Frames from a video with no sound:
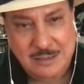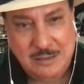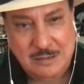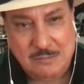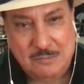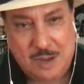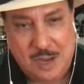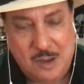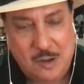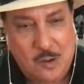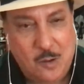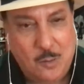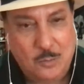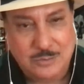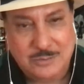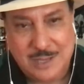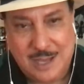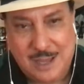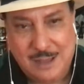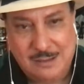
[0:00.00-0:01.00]

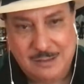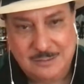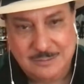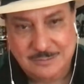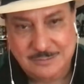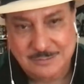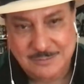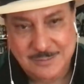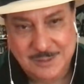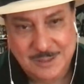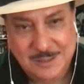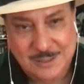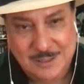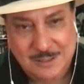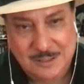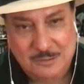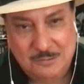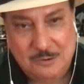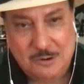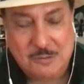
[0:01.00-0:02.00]
hometown,
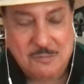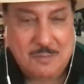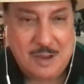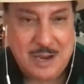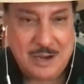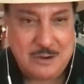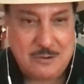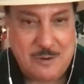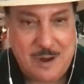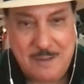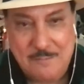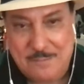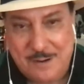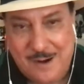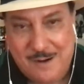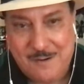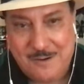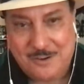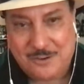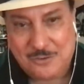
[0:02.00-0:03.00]
where my
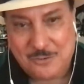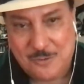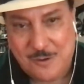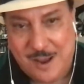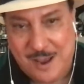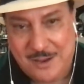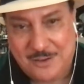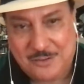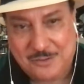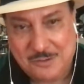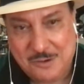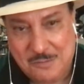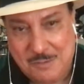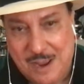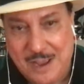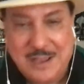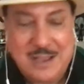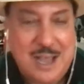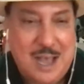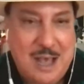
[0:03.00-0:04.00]
grandparents rest, where
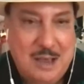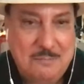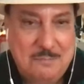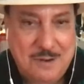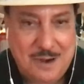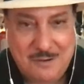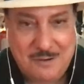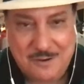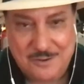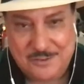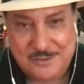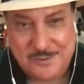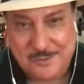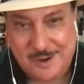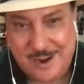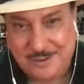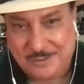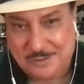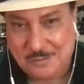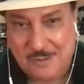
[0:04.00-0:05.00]
my godparents
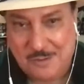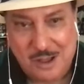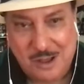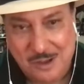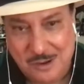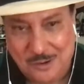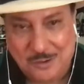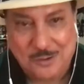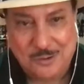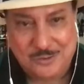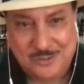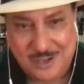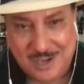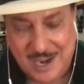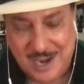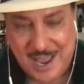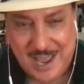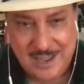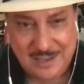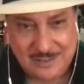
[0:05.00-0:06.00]
rest, where my uncles
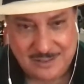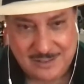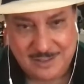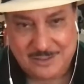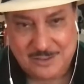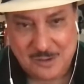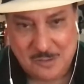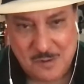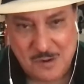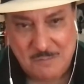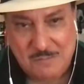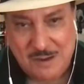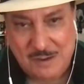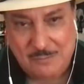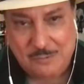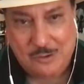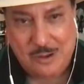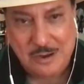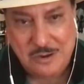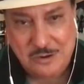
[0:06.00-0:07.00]
and aunts and so many
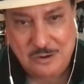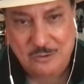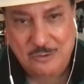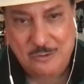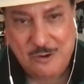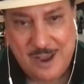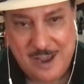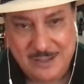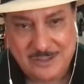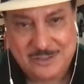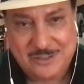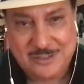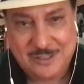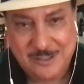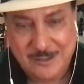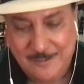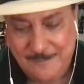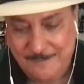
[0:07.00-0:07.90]
people I knew rest.